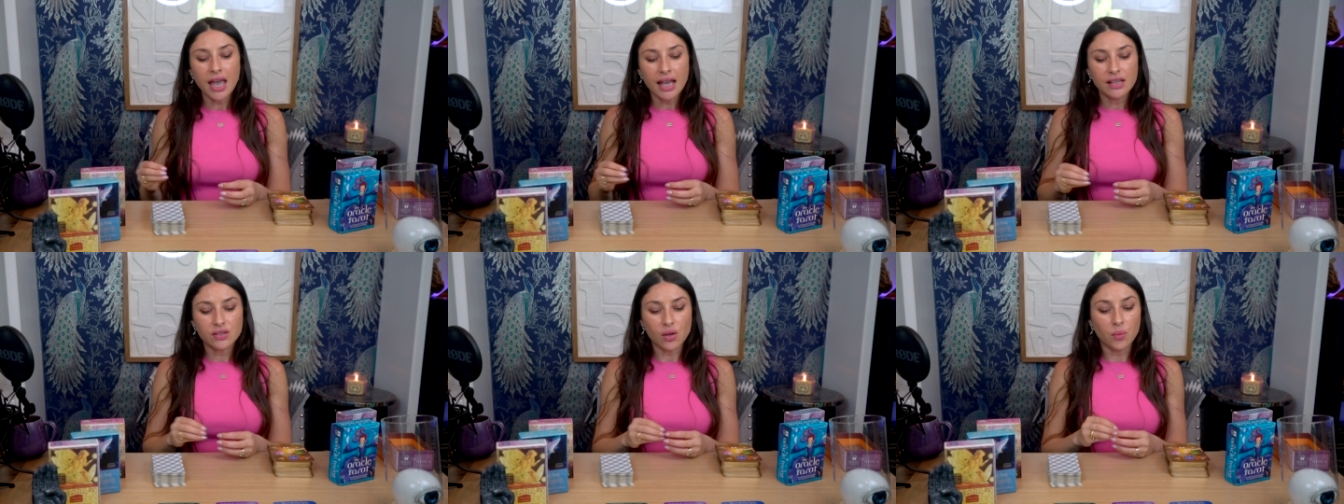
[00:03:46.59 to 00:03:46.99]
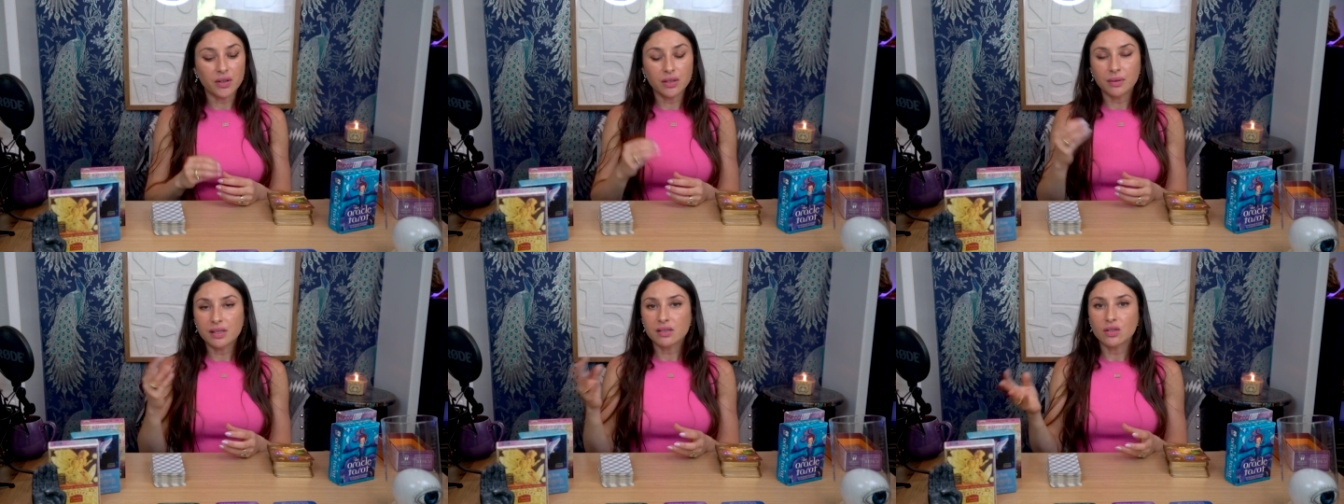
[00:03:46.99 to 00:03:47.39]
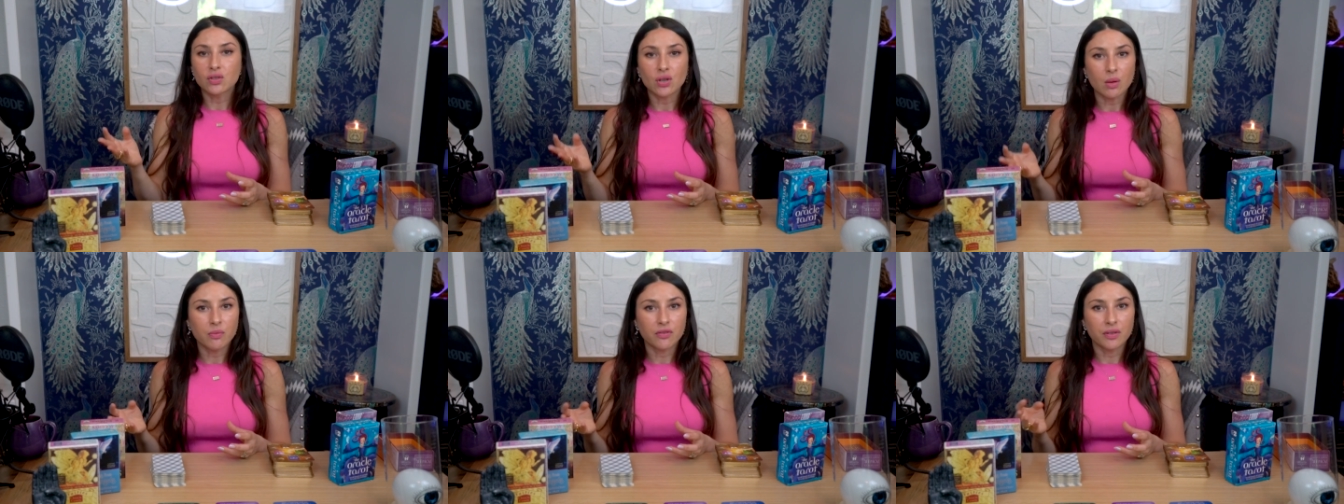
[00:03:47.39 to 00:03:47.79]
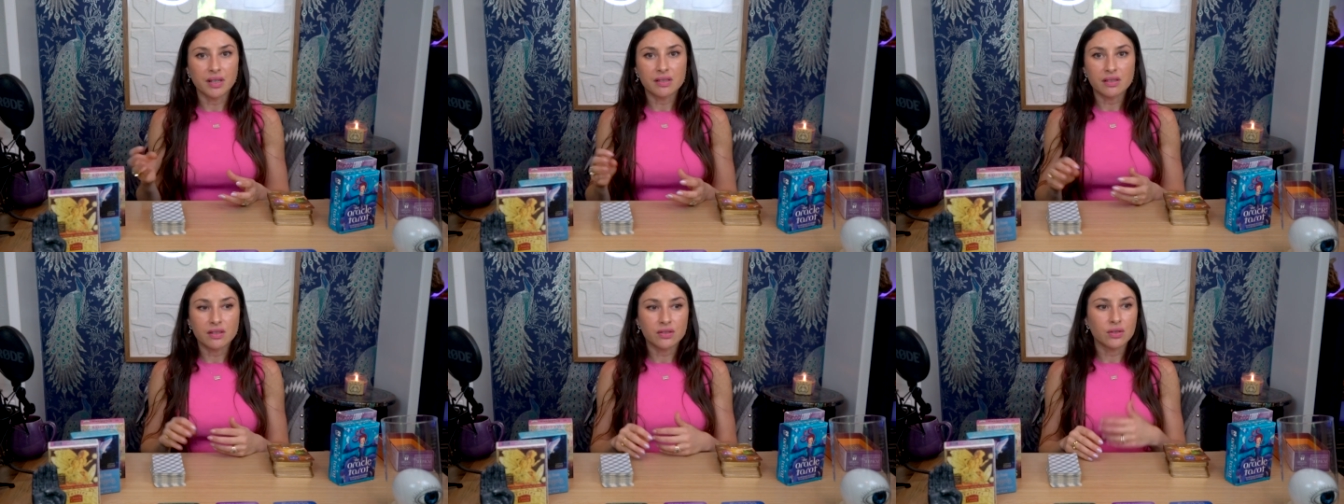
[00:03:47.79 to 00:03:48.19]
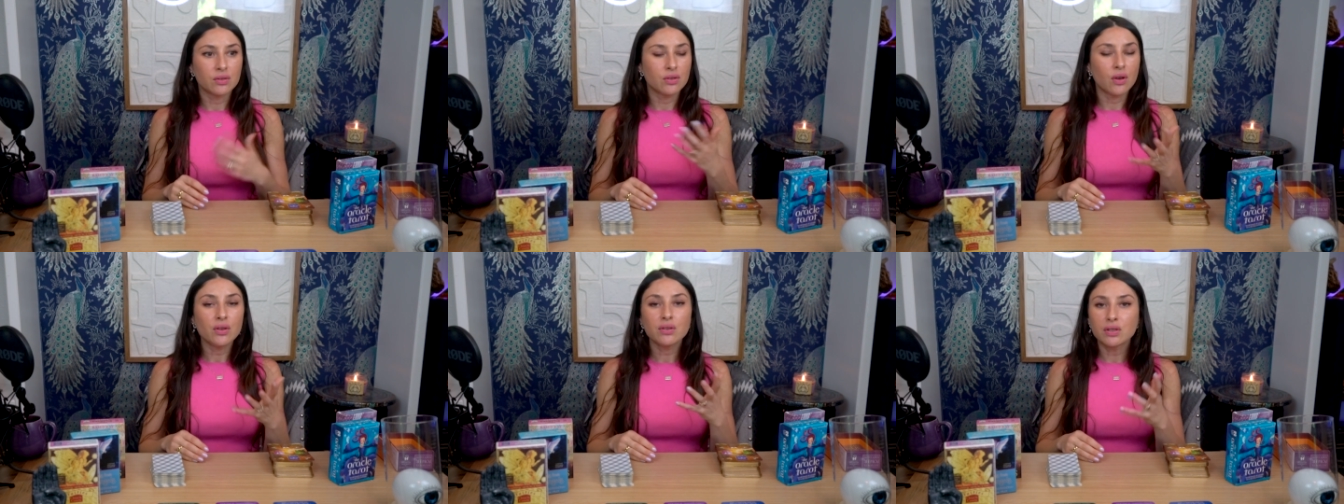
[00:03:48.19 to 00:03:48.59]
So, whether it's a job, for instance, you
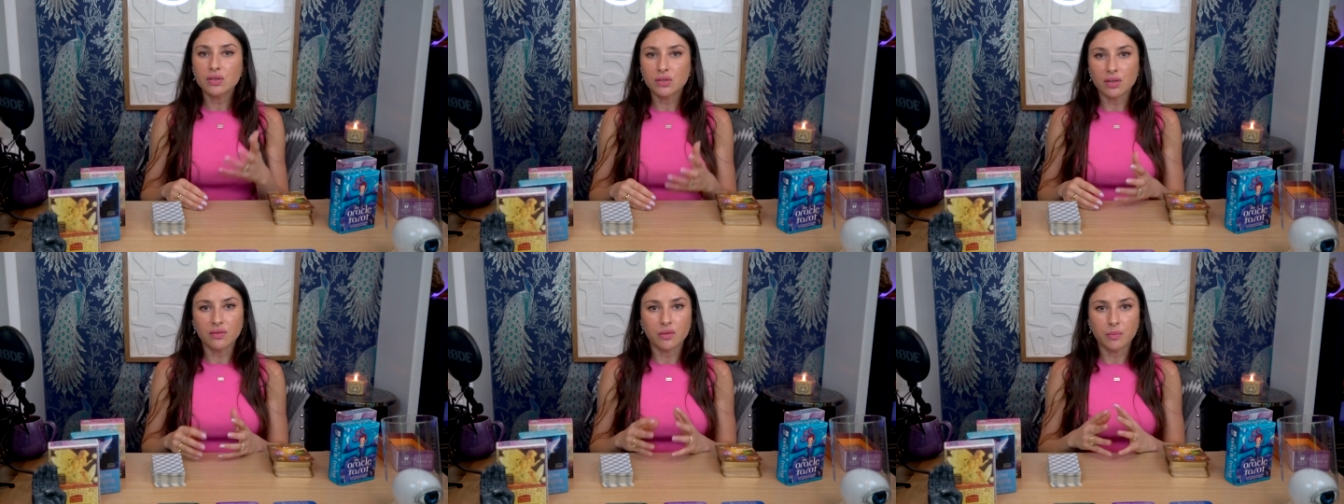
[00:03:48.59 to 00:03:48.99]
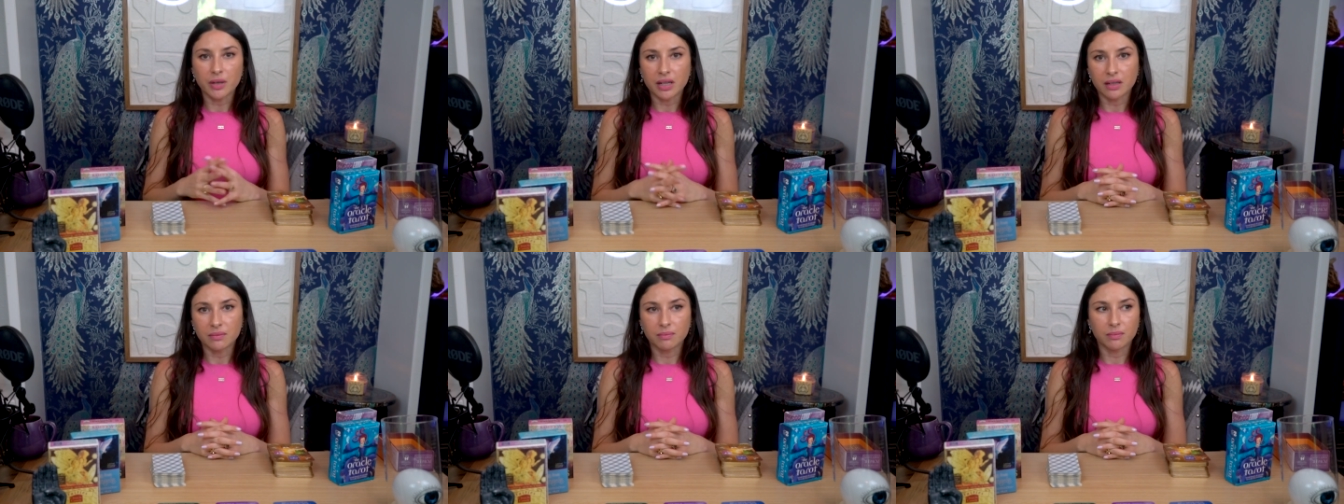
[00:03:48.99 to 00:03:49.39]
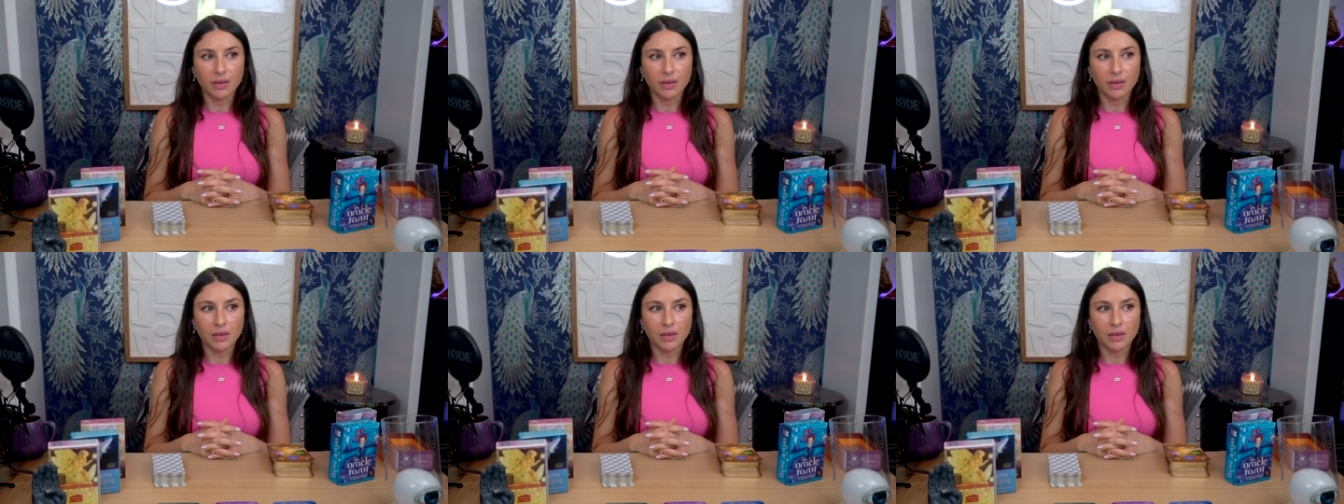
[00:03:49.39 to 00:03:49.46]
know you deserve a better,